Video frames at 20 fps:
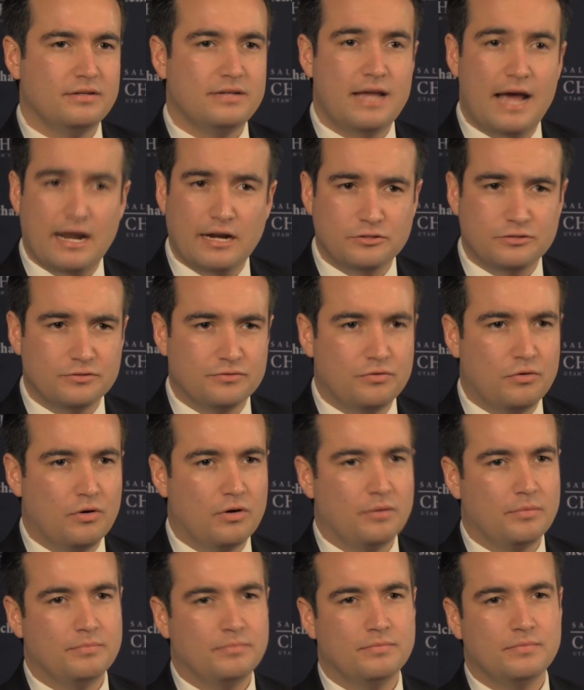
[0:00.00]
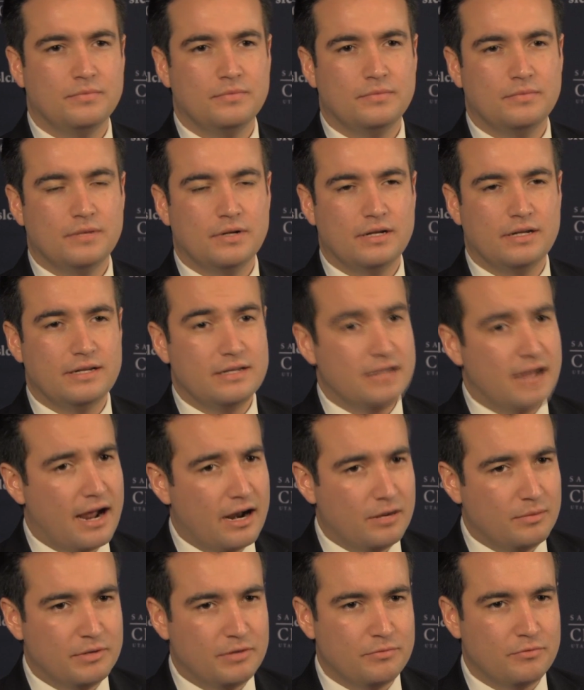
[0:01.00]
tax reform,
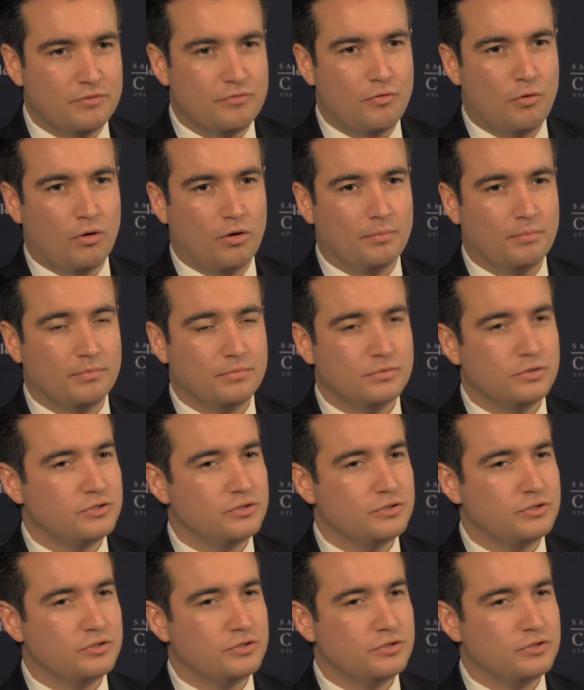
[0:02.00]
entitlement reform.